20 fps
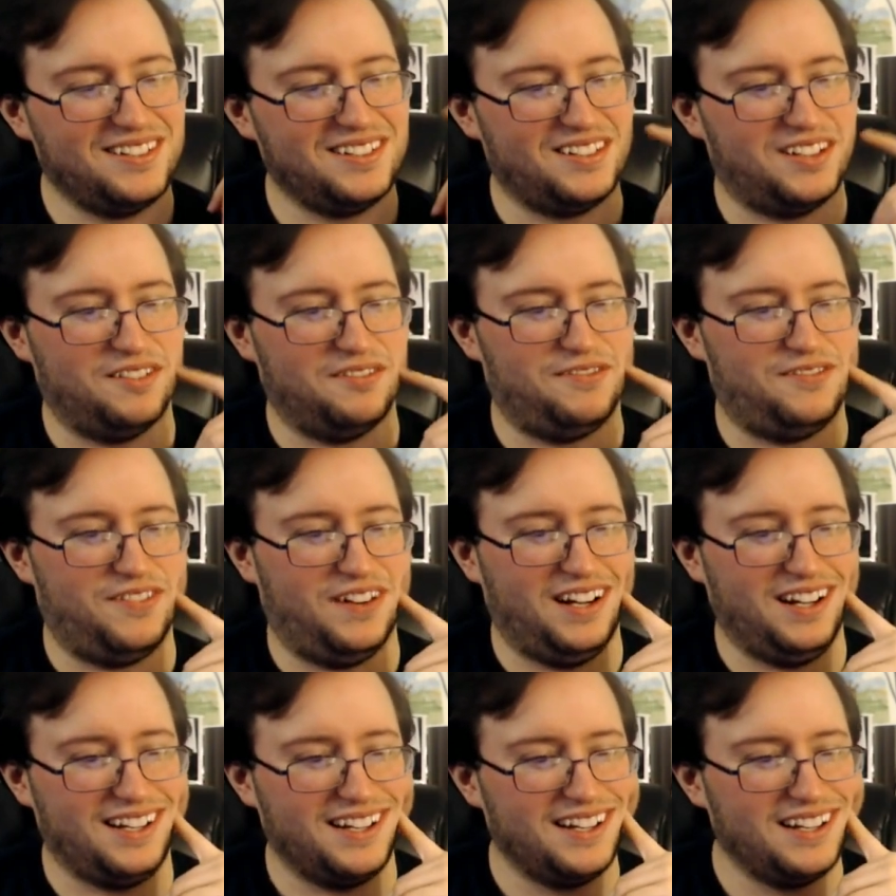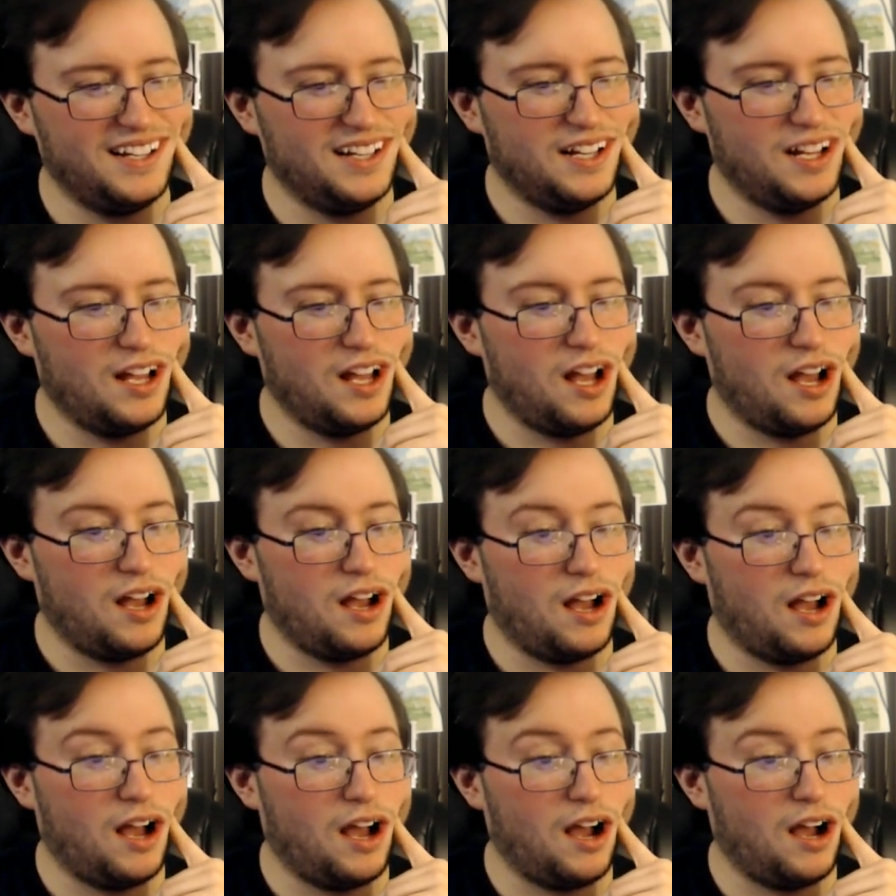The fuck?
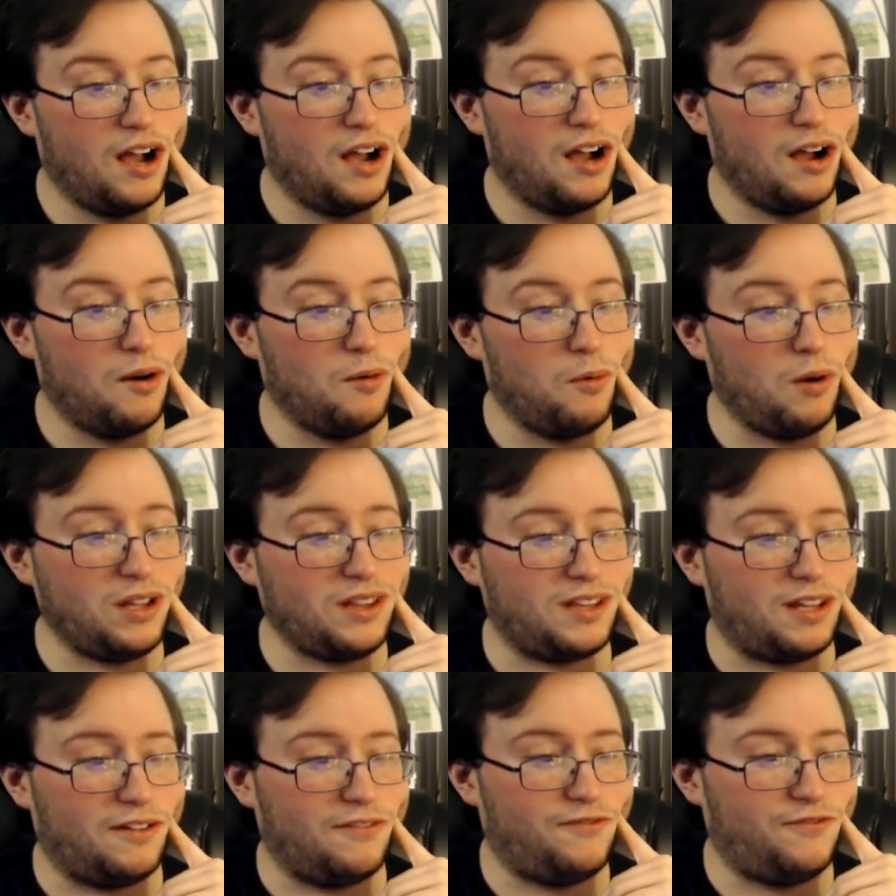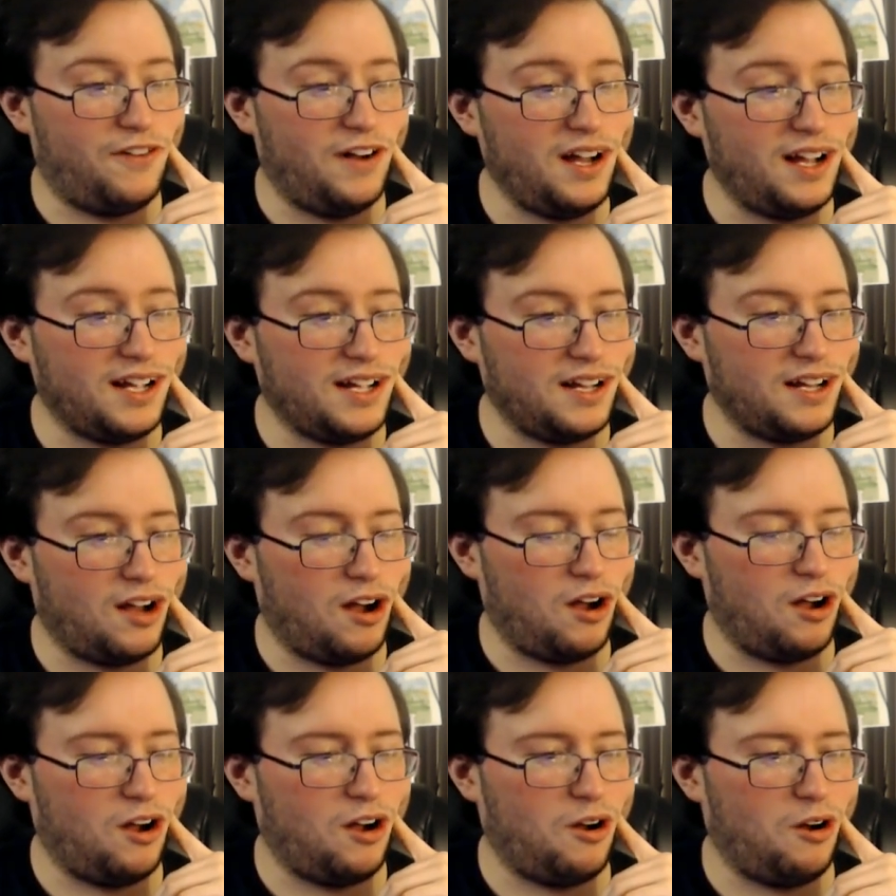What the fuck?
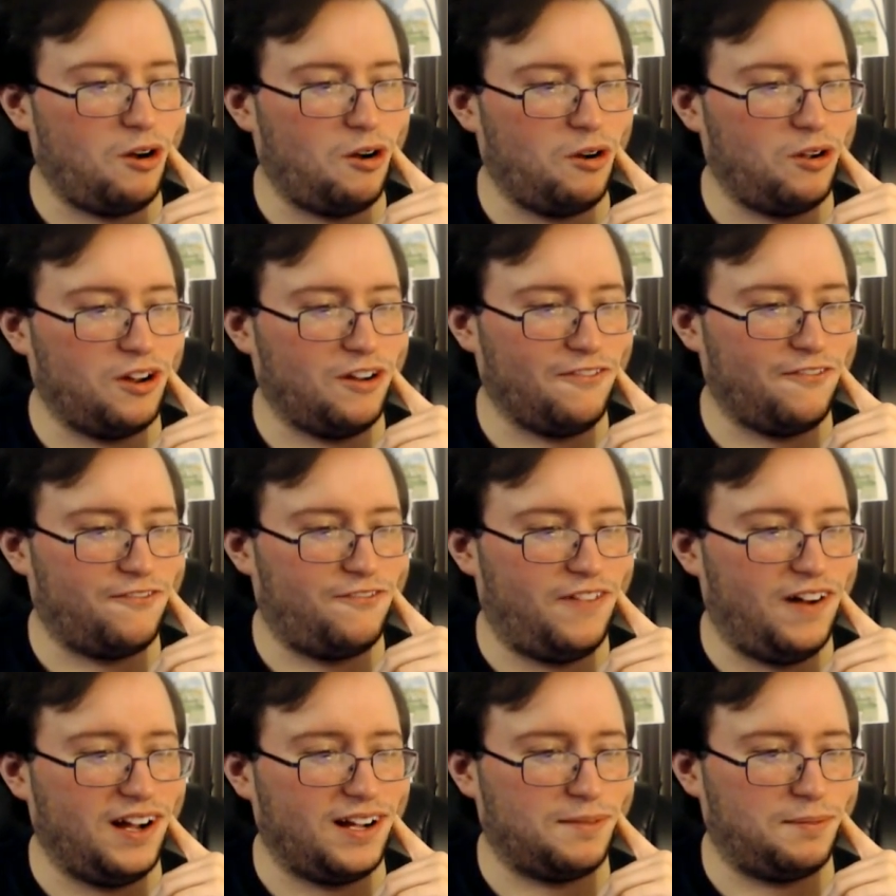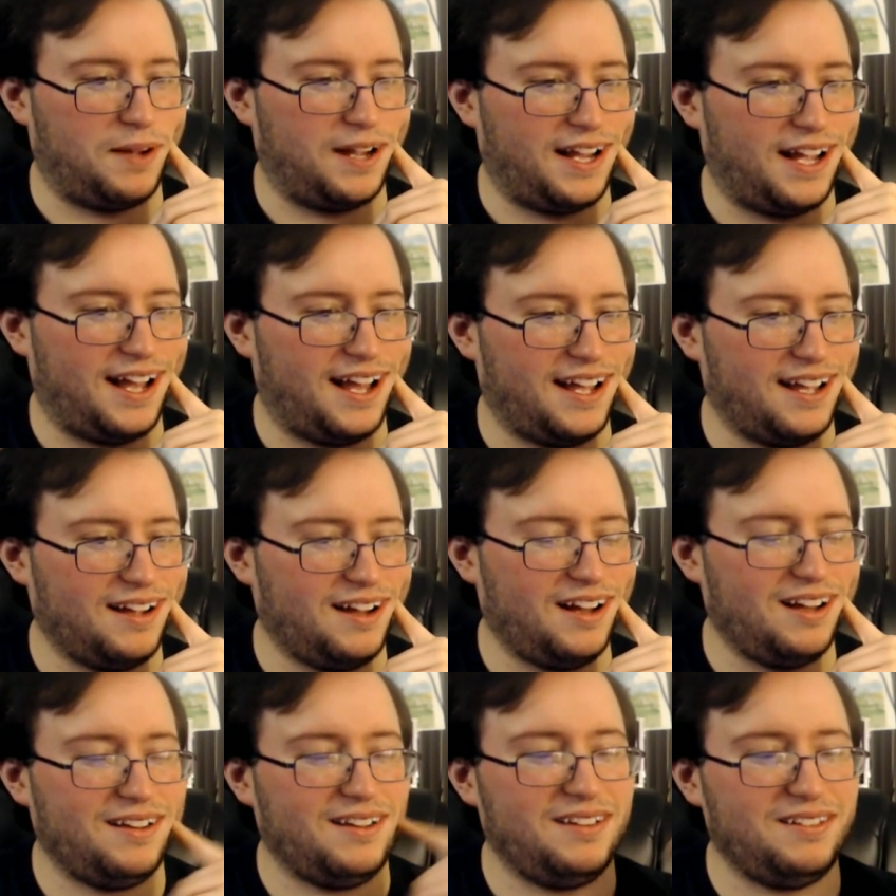Oh, you're fucked, my guy.
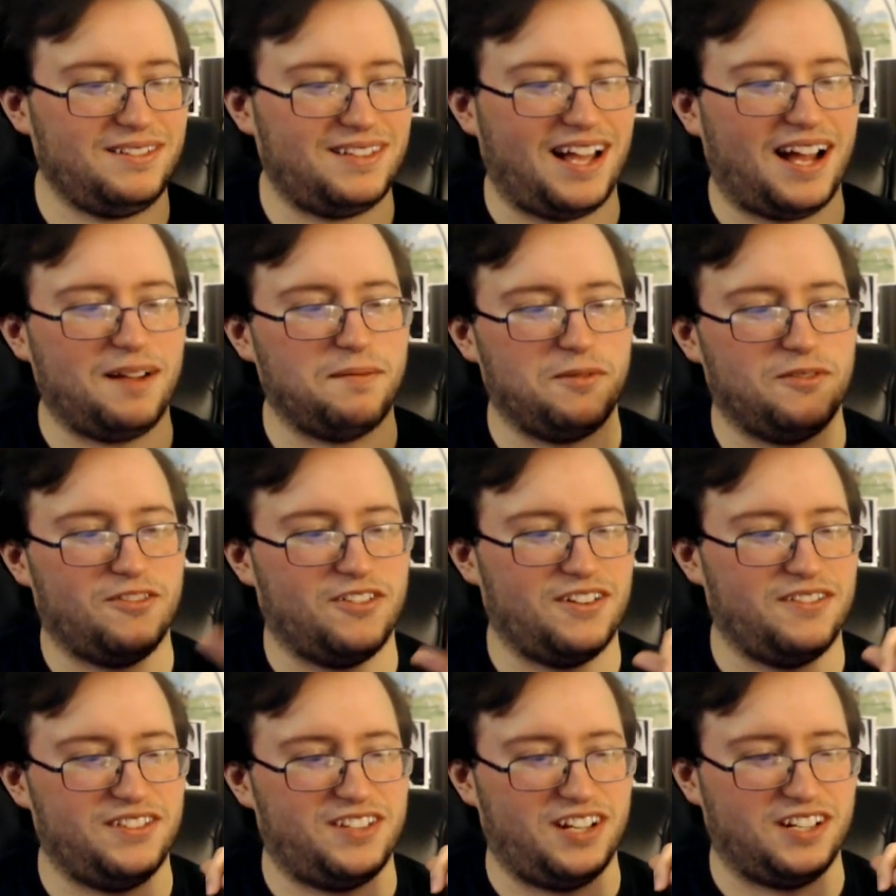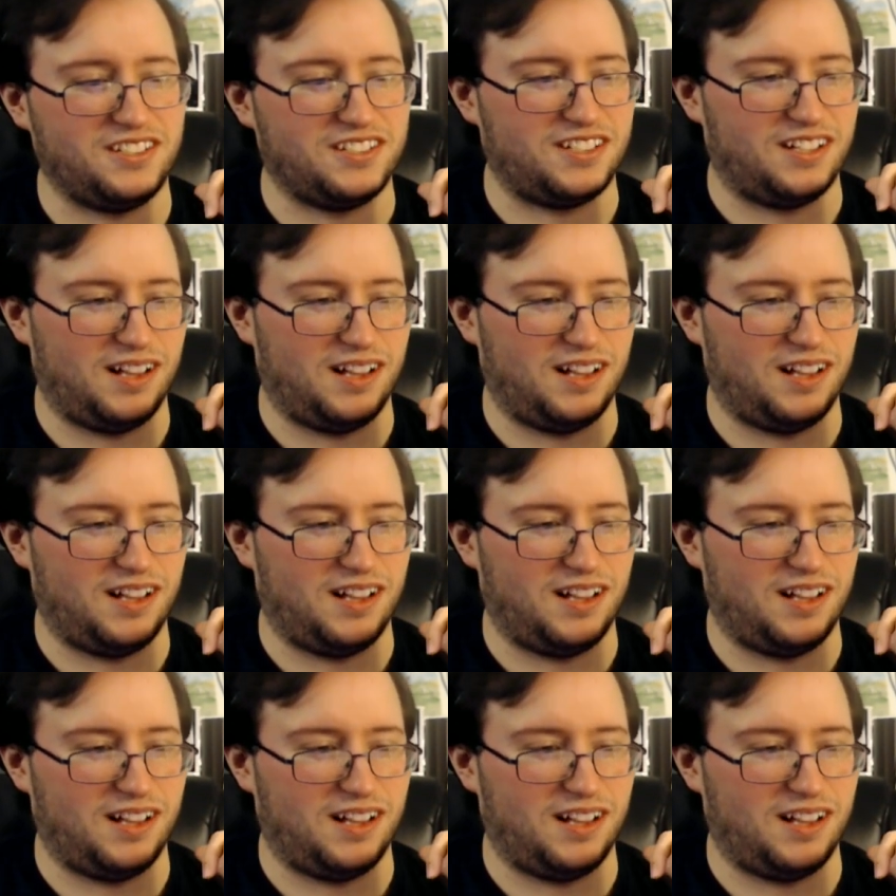Oh, you died before you even touched the